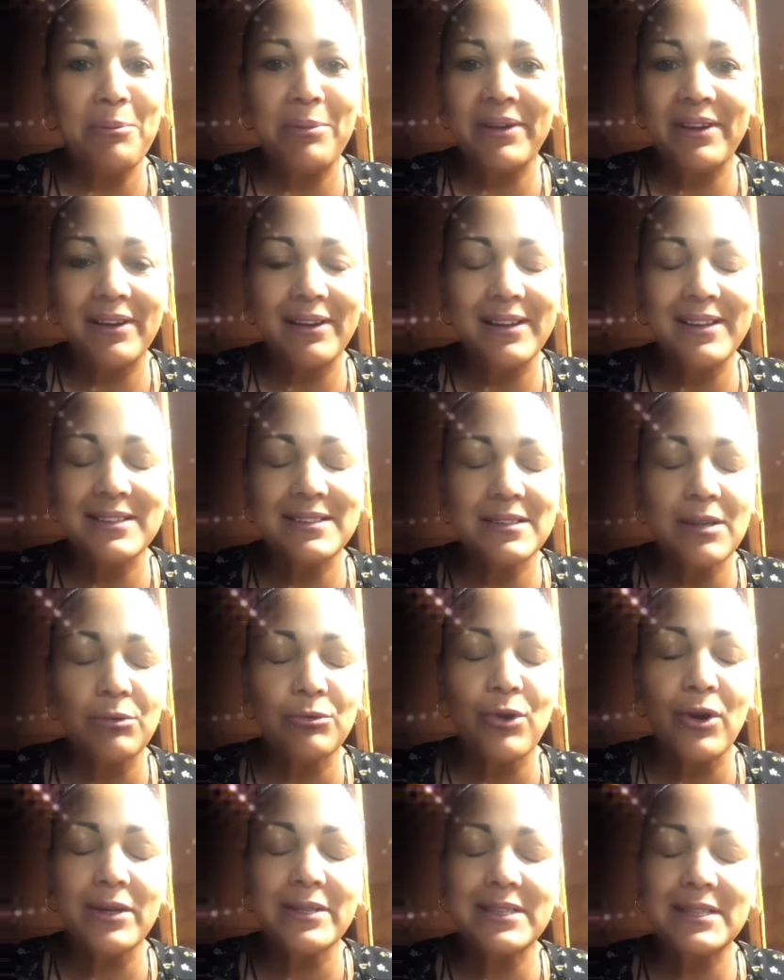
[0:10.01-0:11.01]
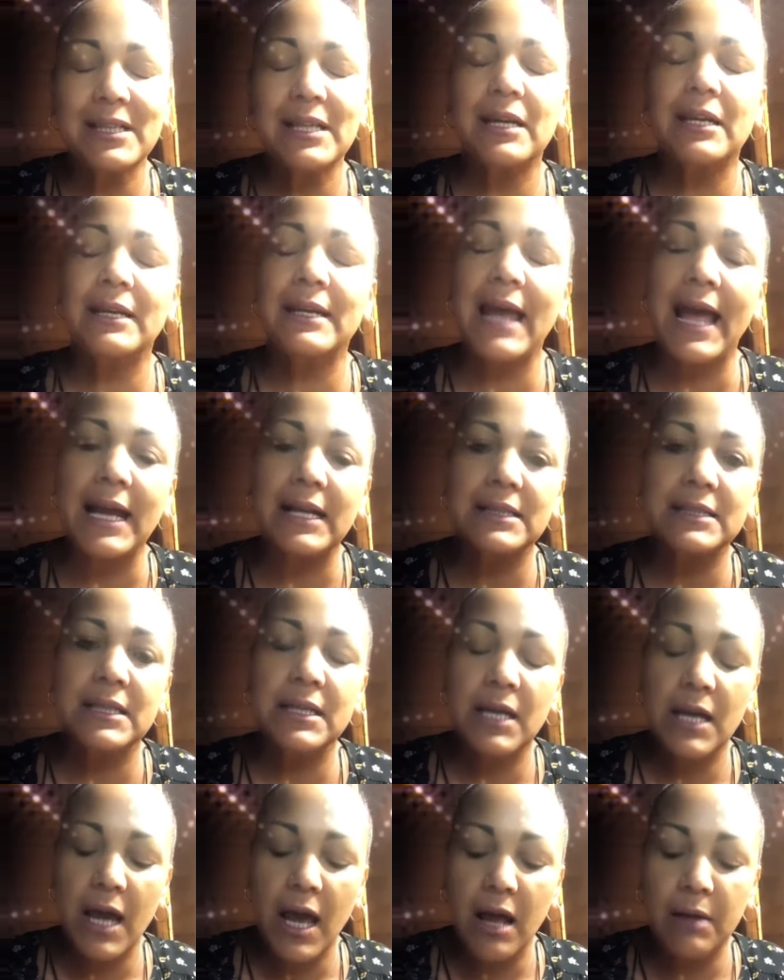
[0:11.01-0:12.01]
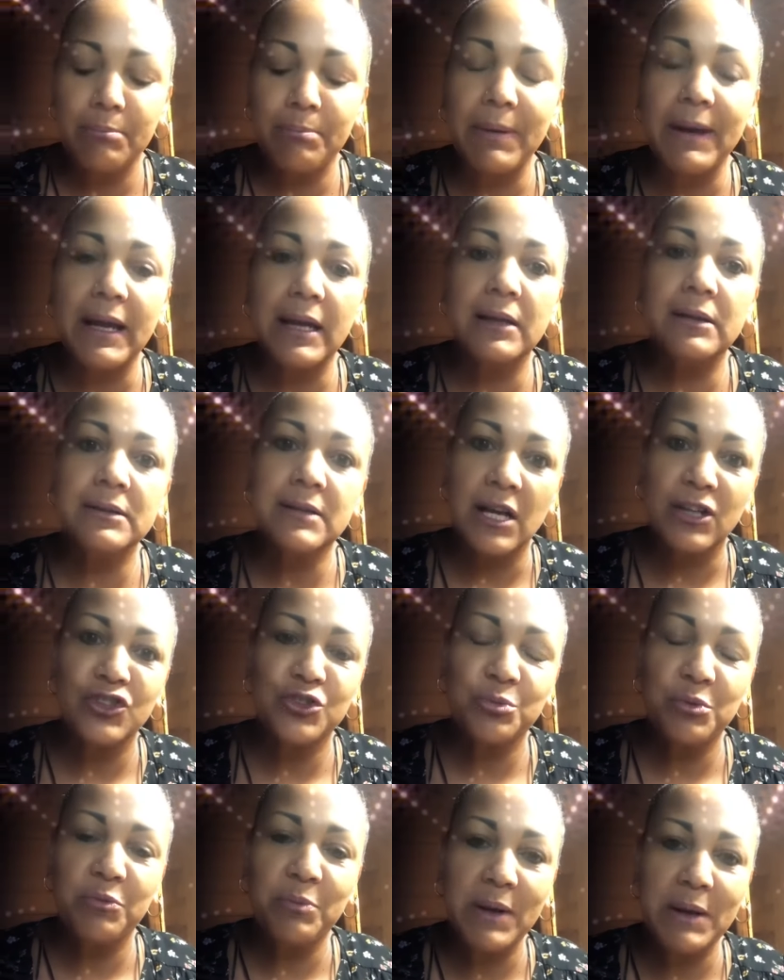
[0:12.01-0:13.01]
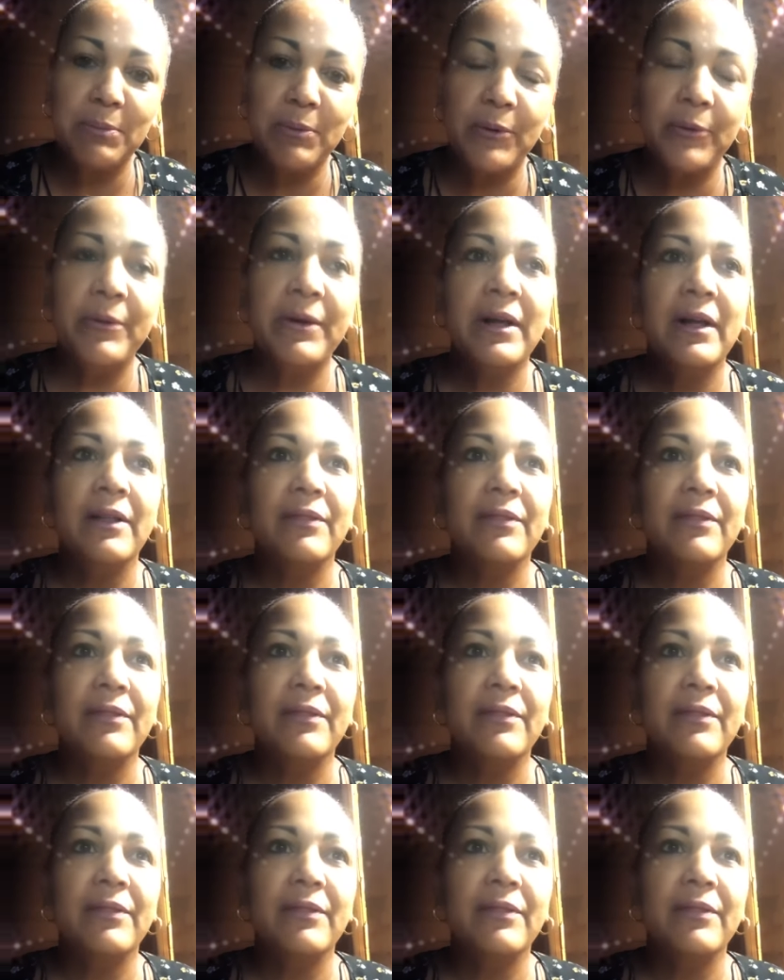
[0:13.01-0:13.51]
but it's so nice to connect and be in touch with people